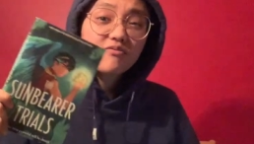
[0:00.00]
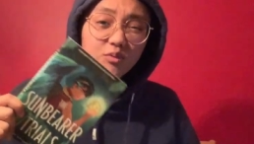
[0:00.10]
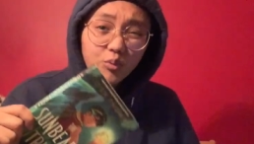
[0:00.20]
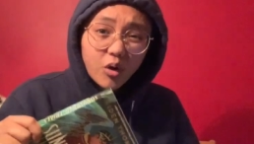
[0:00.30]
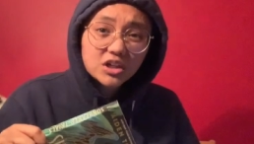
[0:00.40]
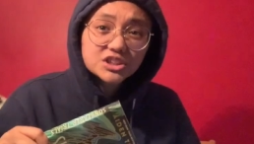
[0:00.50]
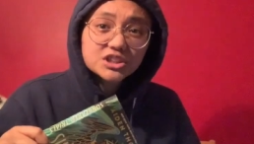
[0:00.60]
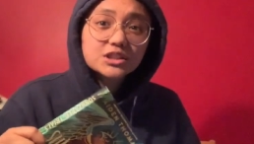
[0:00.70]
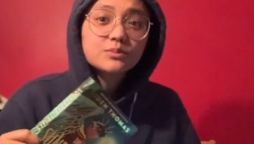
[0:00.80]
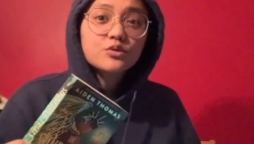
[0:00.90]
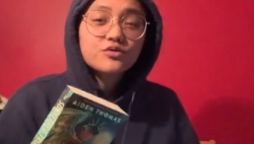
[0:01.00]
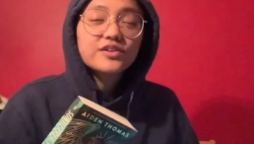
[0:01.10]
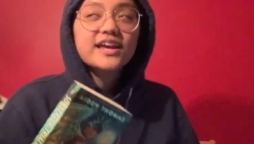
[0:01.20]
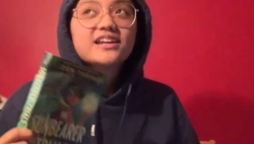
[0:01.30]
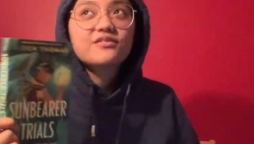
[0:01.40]
watched the
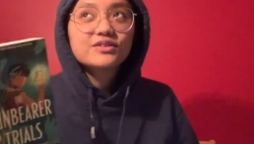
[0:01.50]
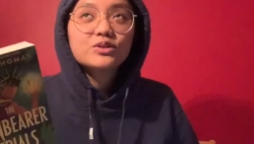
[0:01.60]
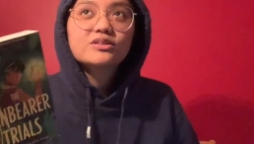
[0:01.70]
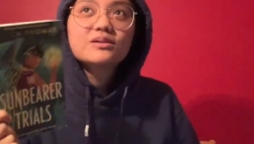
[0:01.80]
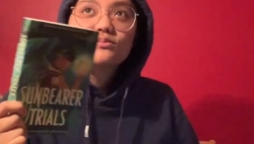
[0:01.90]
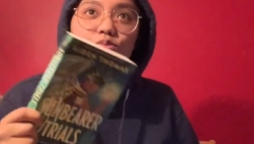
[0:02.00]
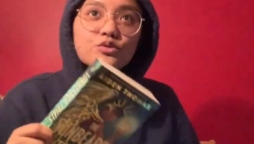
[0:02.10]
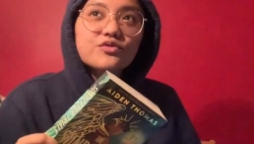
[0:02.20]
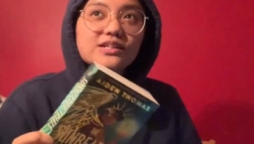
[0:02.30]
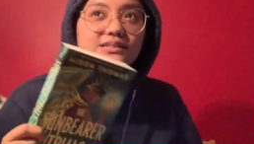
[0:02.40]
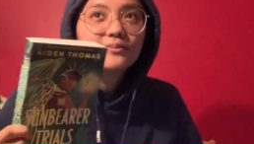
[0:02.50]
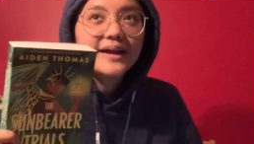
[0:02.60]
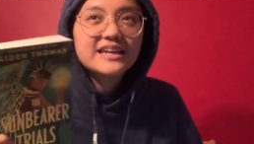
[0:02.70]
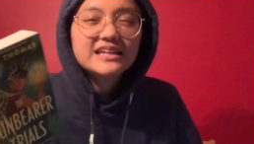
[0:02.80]
movie and even though the movie is badly